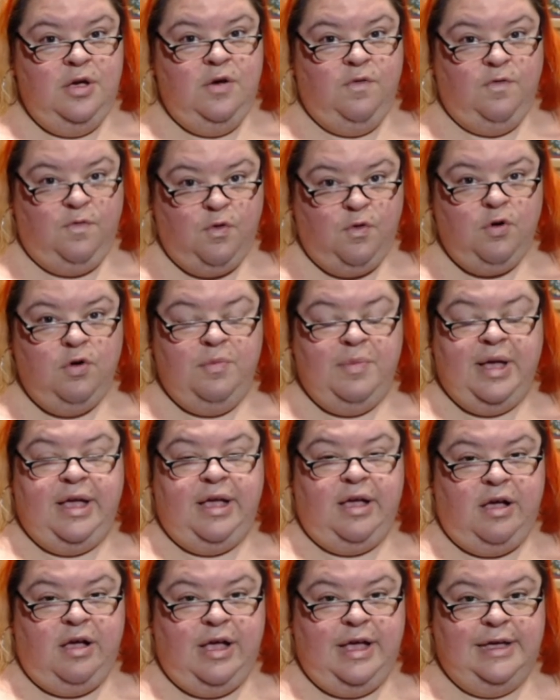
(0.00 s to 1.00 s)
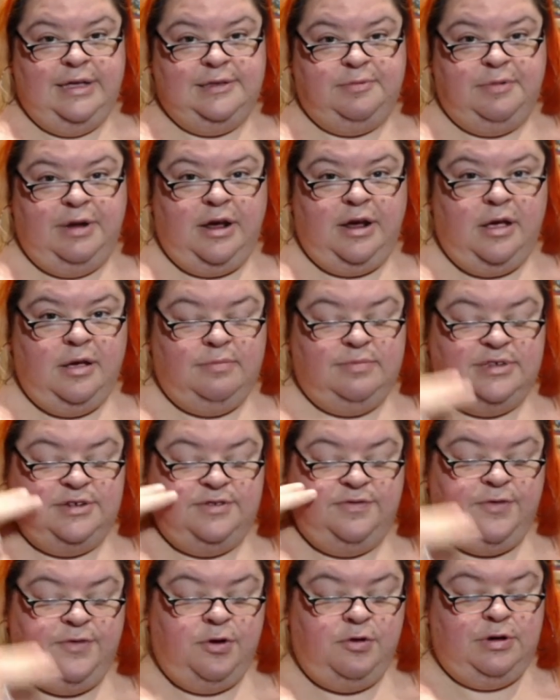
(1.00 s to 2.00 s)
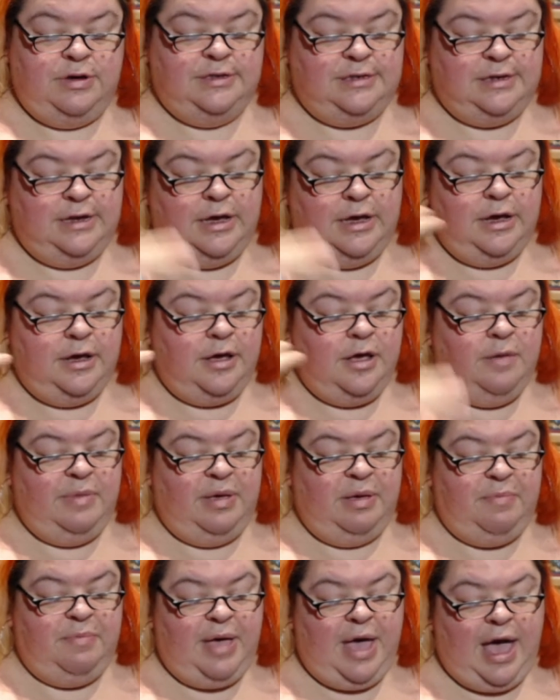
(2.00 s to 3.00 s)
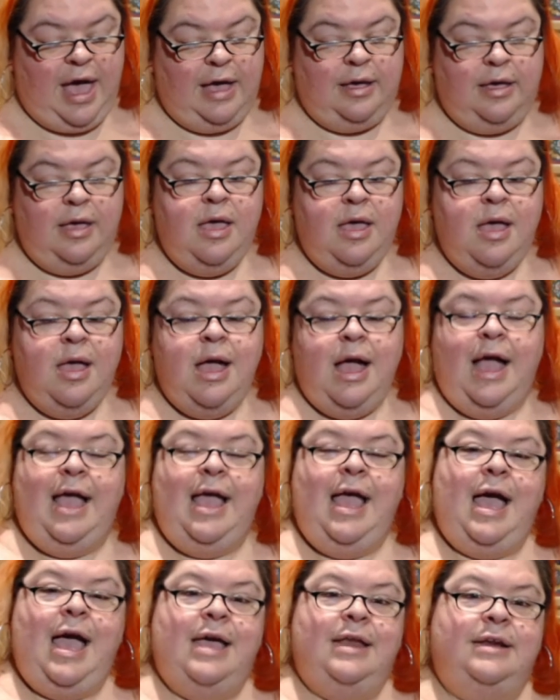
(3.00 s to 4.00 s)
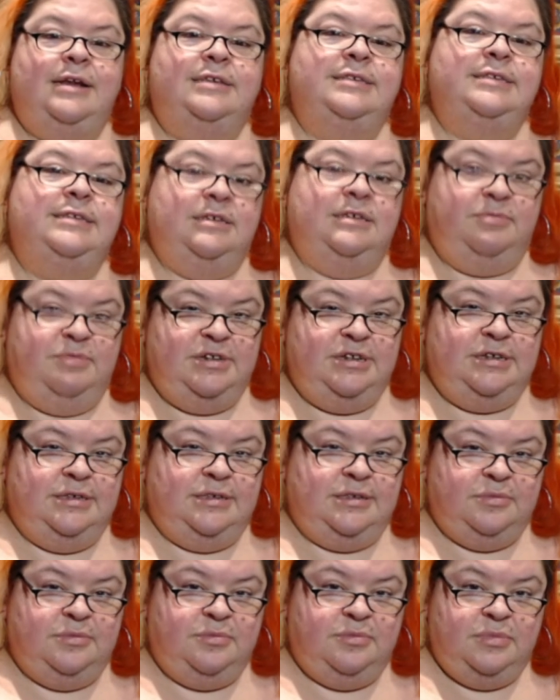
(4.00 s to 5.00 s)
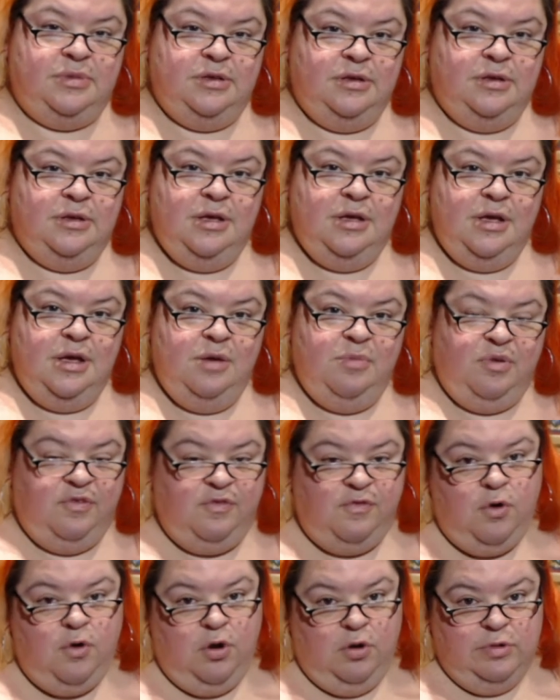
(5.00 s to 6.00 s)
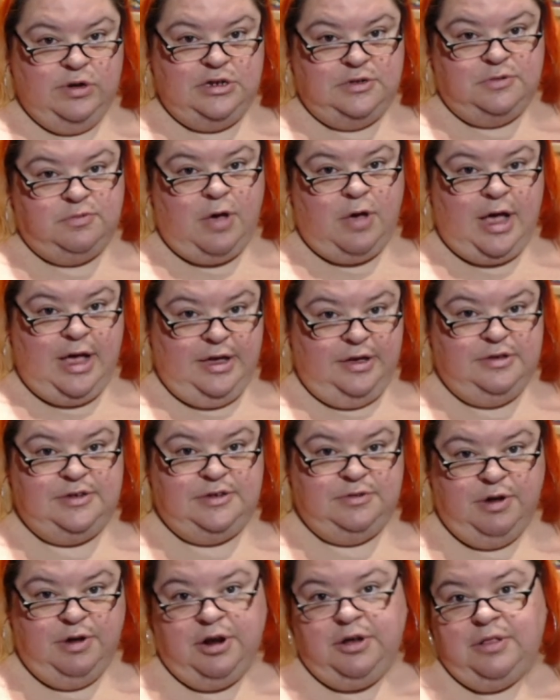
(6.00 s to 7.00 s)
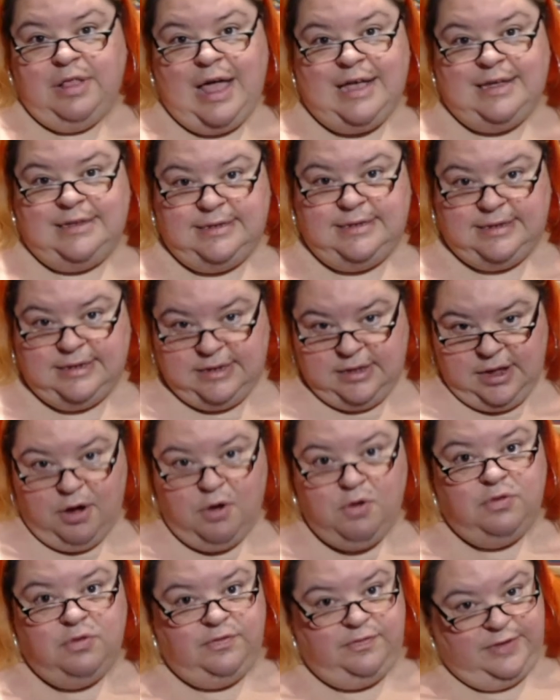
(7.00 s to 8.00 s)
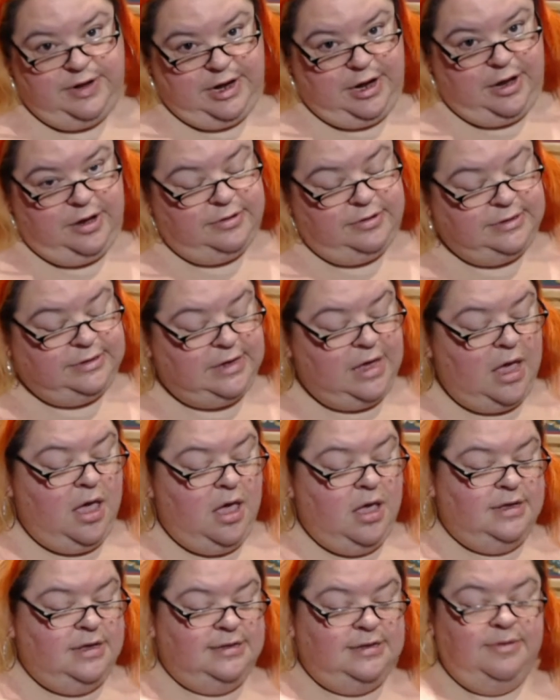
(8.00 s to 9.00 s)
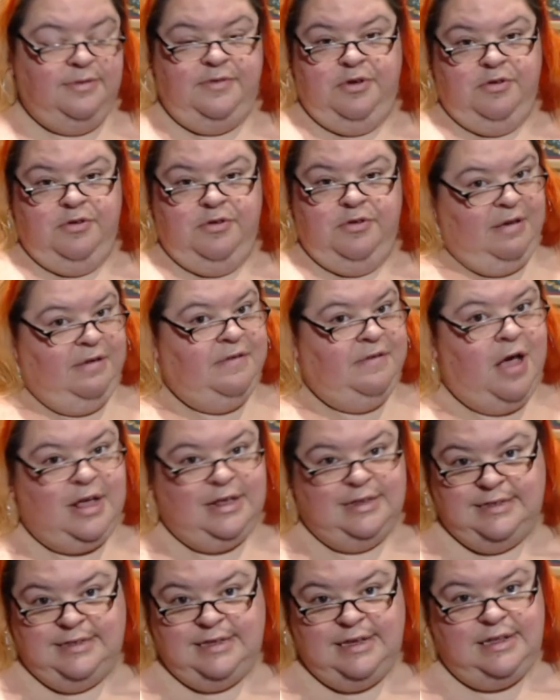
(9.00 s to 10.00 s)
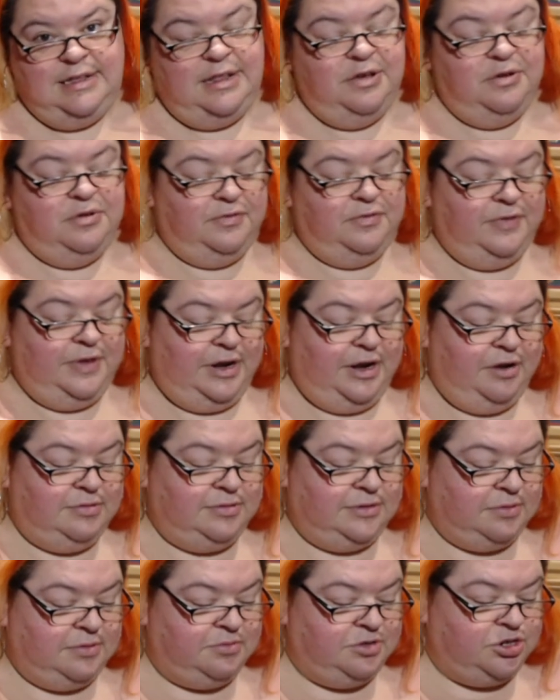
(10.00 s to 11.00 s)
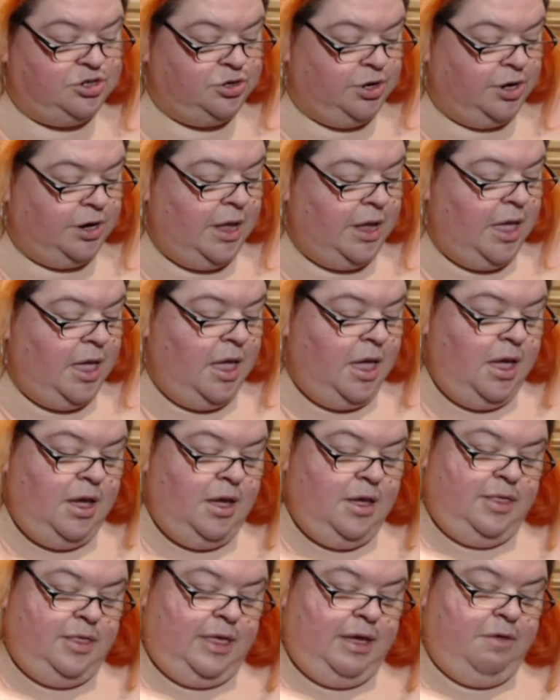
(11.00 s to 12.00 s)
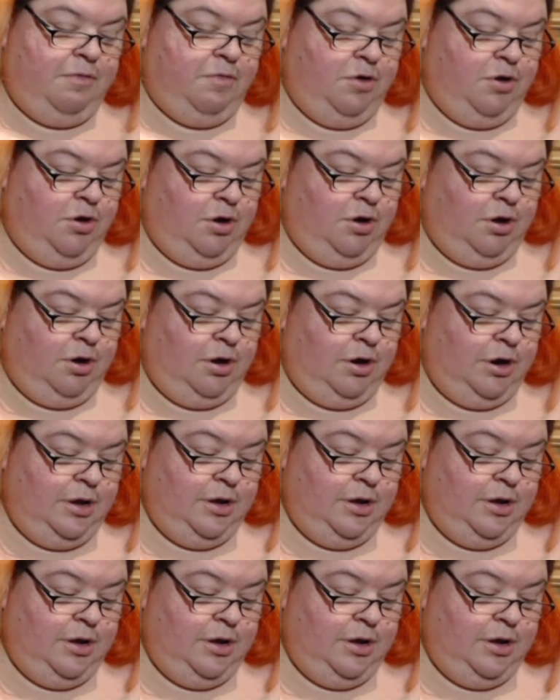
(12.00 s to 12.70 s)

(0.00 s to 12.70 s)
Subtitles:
for my eyes when it comes to focusing and coming back. I had an astigmatism before, which is why I used to wear glasses in the old videos. Some of you have not seen the old videos, I'm sure. They were